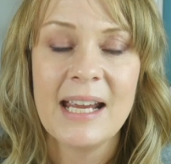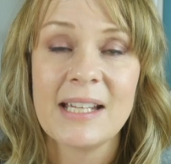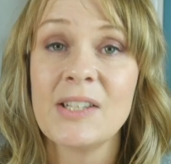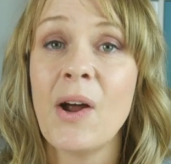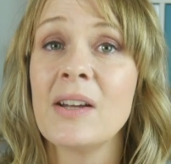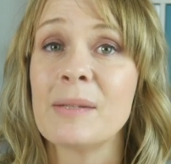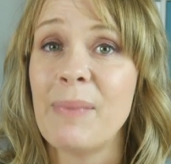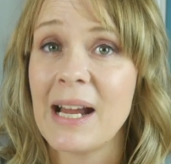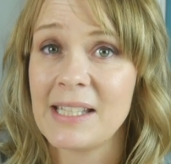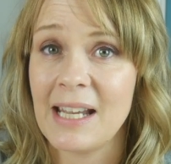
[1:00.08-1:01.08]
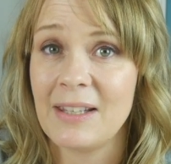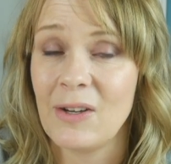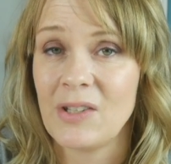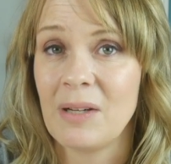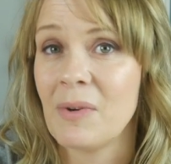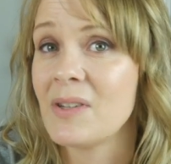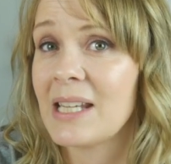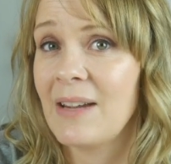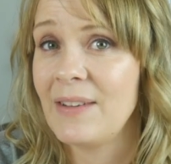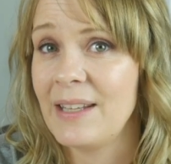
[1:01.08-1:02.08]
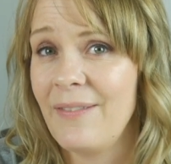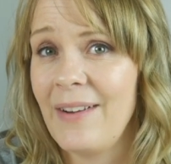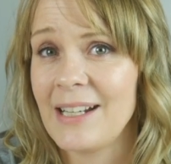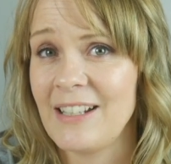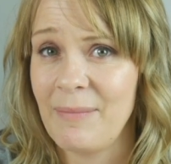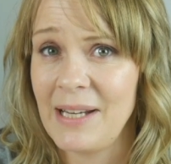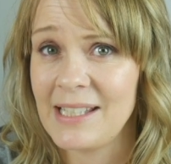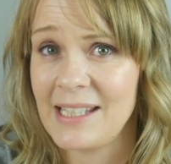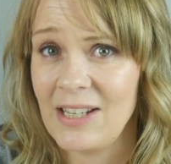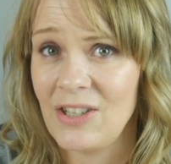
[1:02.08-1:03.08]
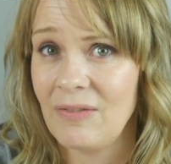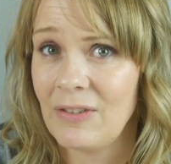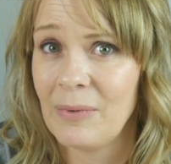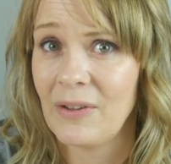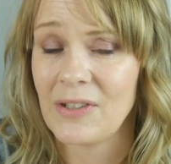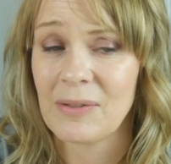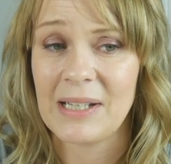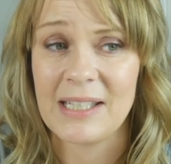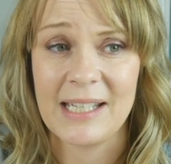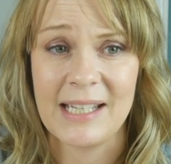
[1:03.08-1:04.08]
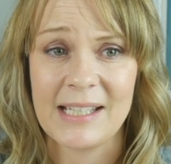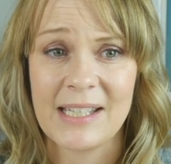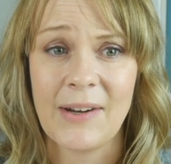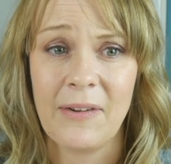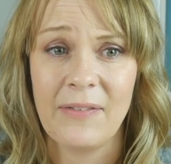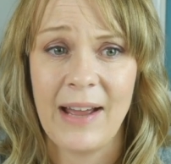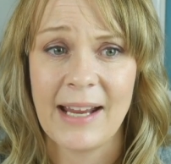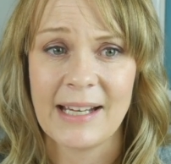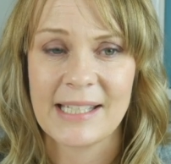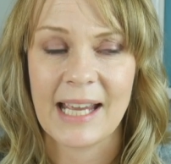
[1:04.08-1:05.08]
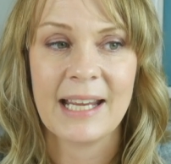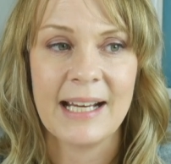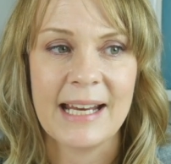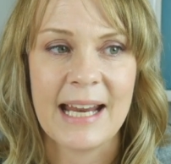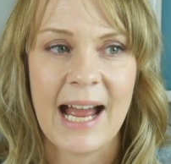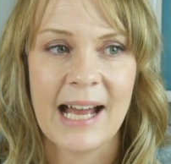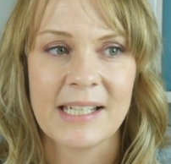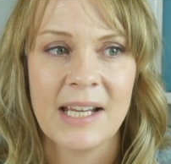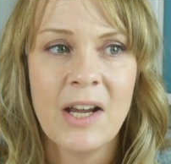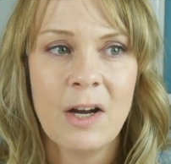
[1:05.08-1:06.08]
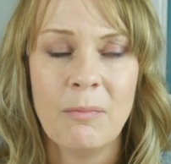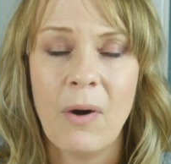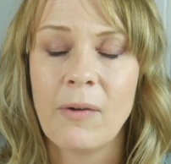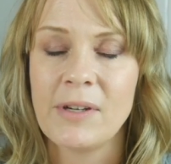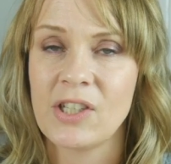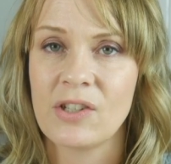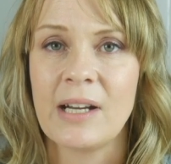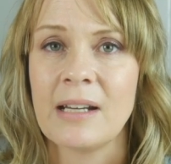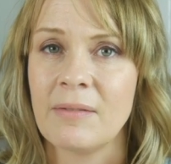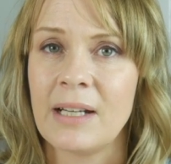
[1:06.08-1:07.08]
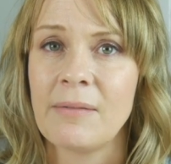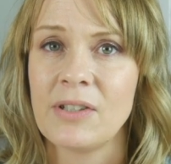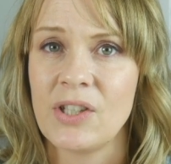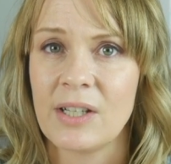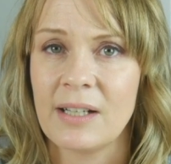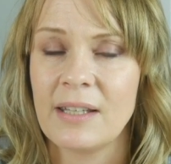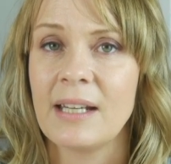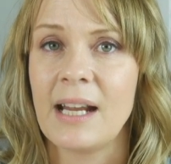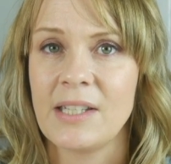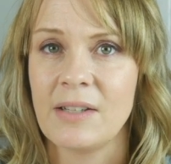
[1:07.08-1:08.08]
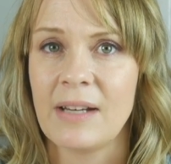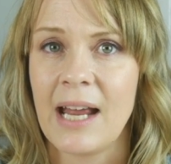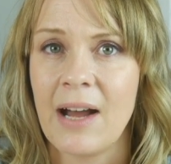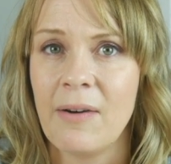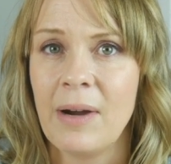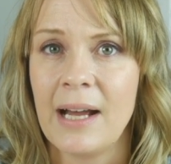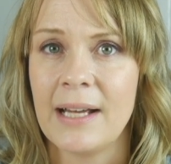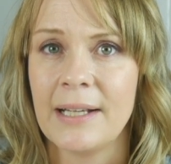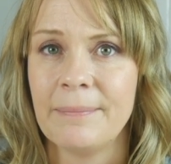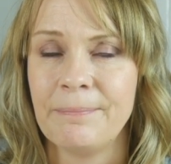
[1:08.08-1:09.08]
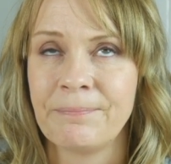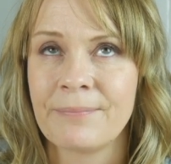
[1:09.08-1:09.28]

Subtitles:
It's not as bad as I thought it was, given the fact I've been stitching for more than 20 years, in all fairness. I clearly had more restraint when I was younger than I do now.